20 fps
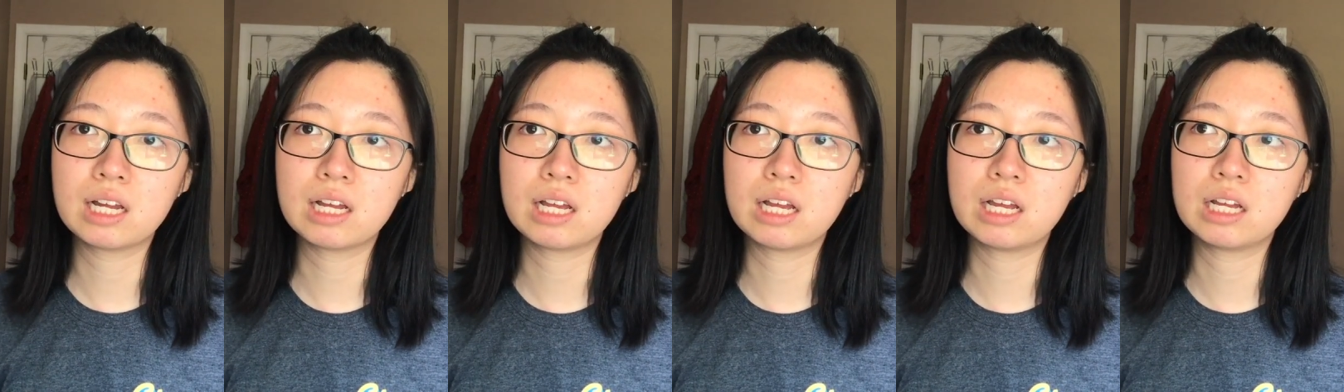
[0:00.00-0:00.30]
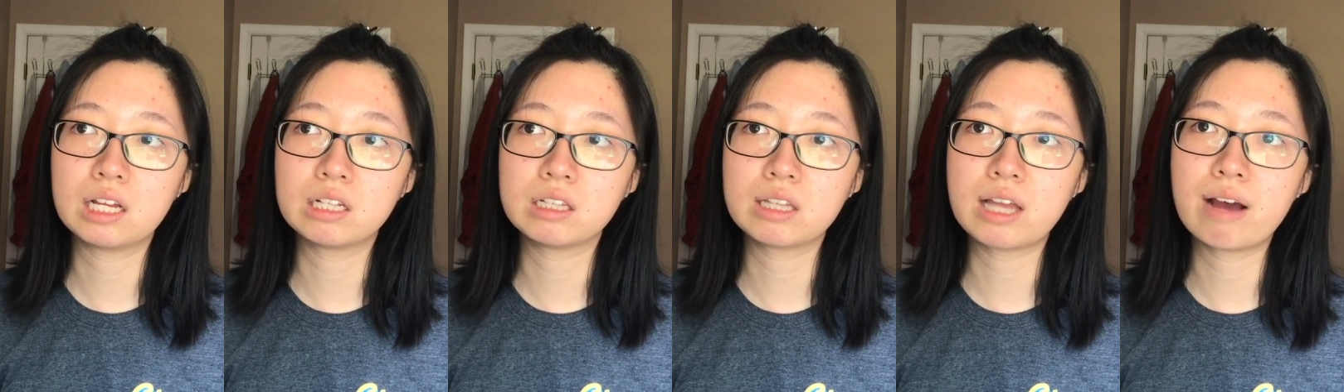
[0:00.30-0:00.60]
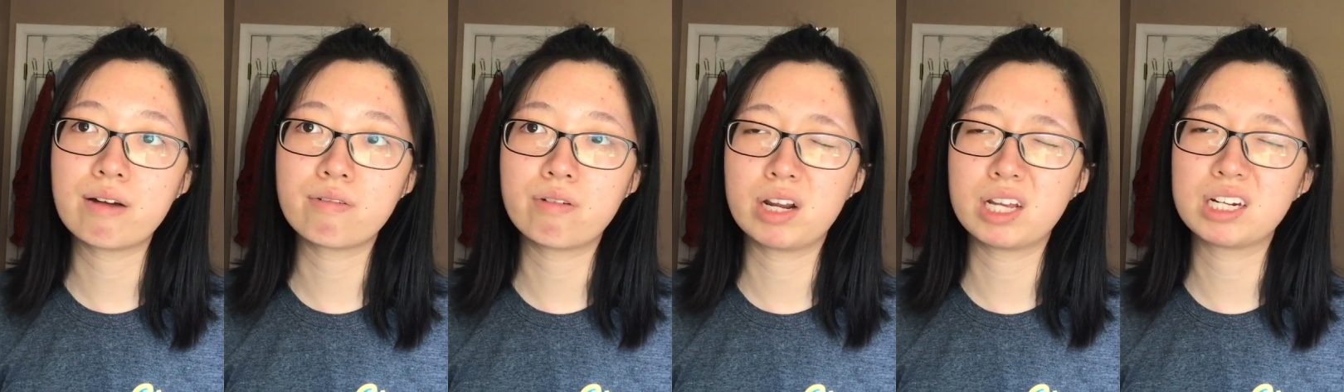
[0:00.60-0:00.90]
and
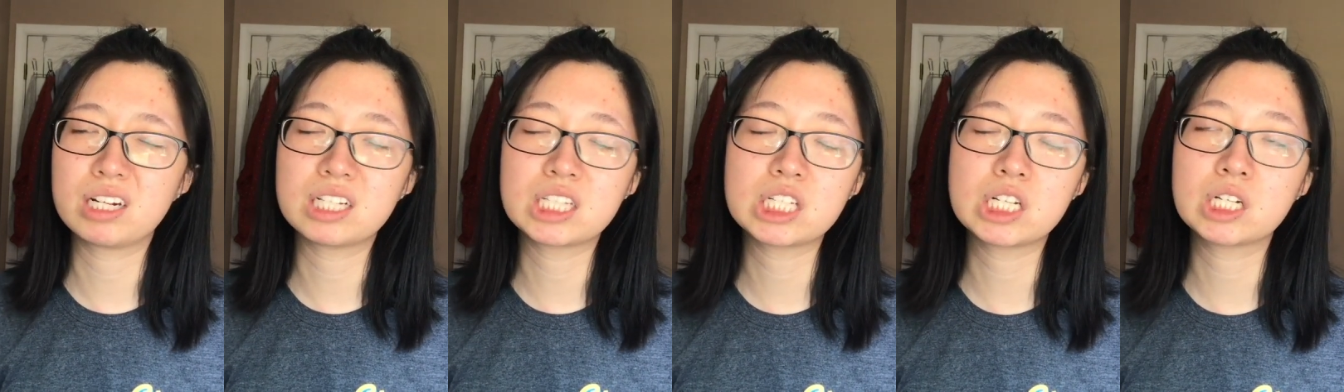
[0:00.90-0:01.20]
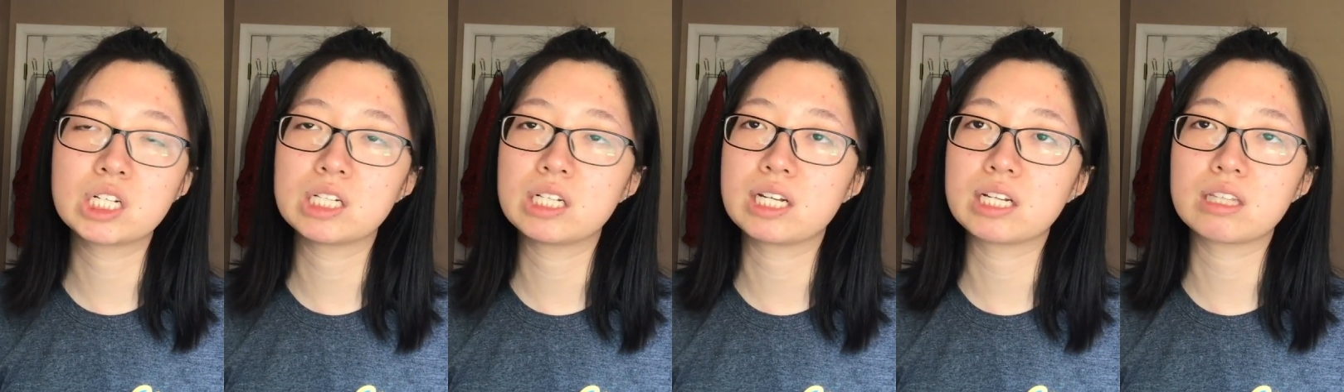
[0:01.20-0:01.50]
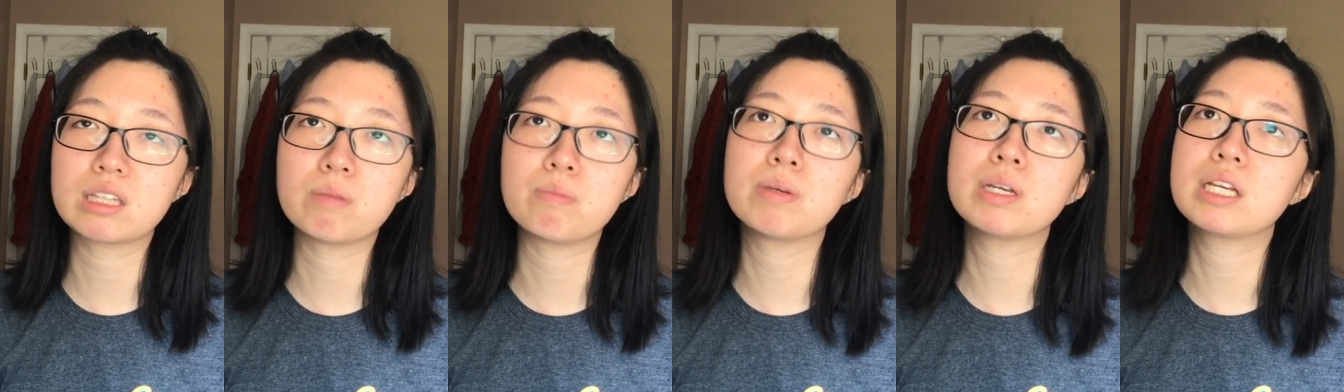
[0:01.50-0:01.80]
that ran until
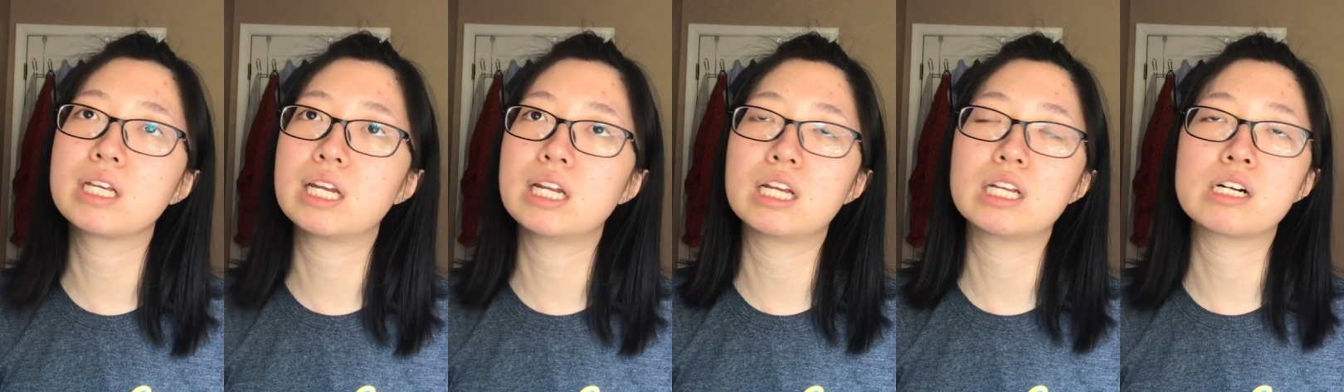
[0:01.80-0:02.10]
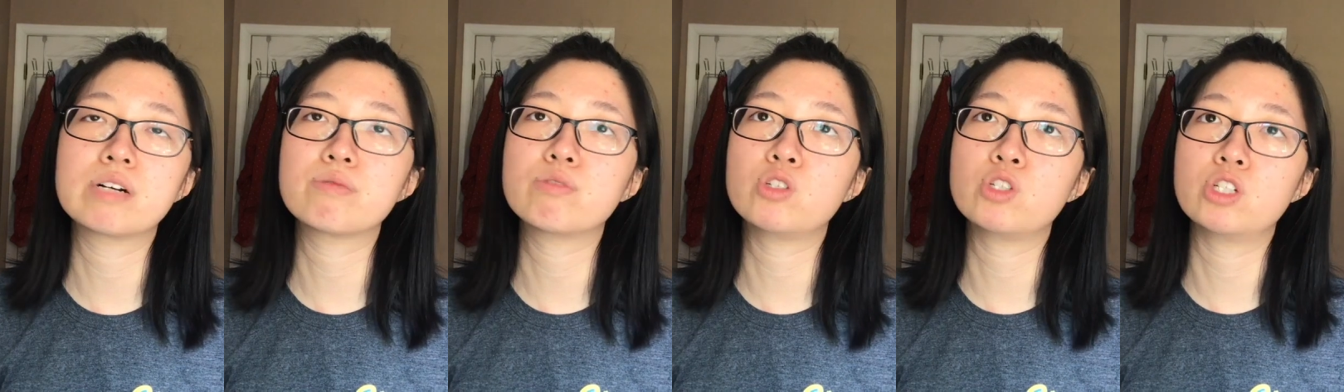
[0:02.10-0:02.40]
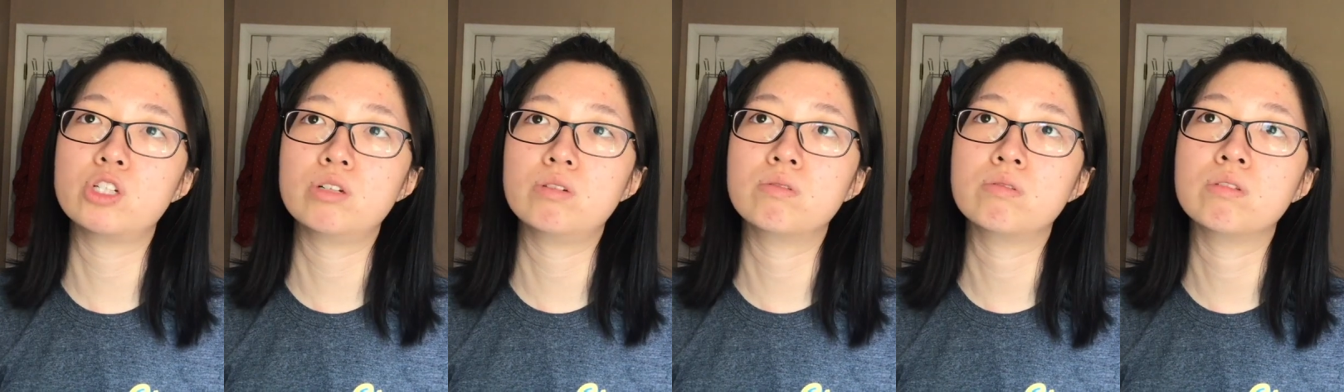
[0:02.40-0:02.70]
like the beginning of
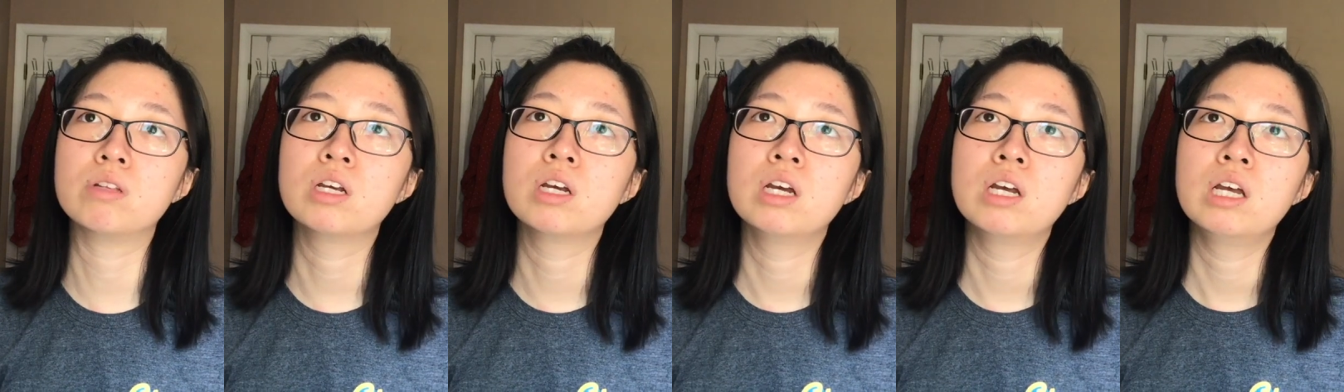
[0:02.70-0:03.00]
June.